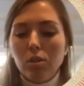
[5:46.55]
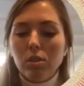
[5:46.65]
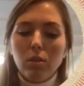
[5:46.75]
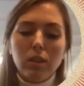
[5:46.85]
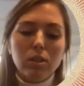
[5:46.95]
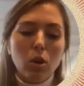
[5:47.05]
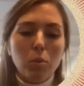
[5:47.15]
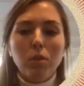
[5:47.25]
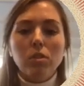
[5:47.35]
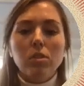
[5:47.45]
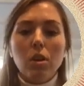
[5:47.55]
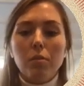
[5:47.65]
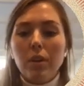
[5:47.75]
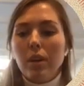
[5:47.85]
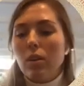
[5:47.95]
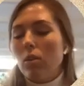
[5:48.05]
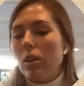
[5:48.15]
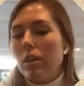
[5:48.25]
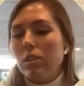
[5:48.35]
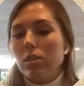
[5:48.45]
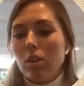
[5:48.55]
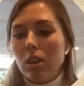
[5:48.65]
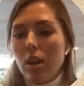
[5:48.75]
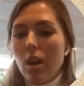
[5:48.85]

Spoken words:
so it's almost nothing or is not